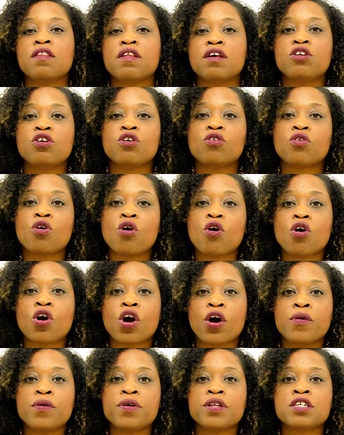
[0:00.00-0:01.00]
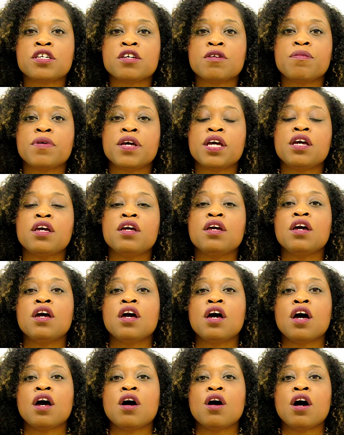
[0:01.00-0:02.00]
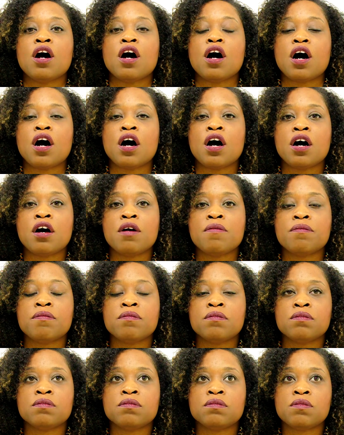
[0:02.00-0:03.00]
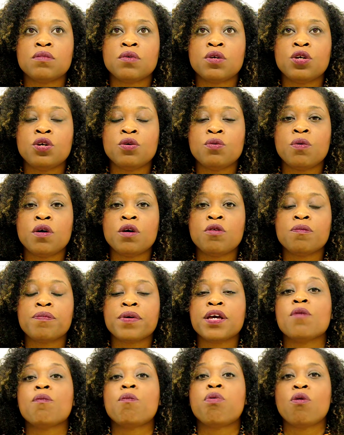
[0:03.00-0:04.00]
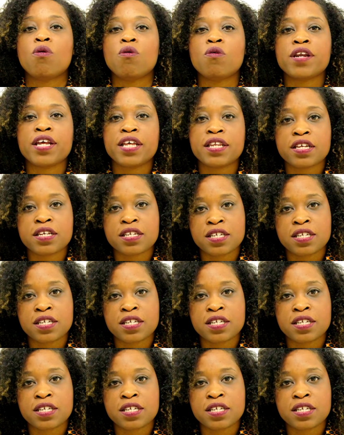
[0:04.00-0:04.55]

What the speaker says: then you're not going to be, you won't be a pawn in the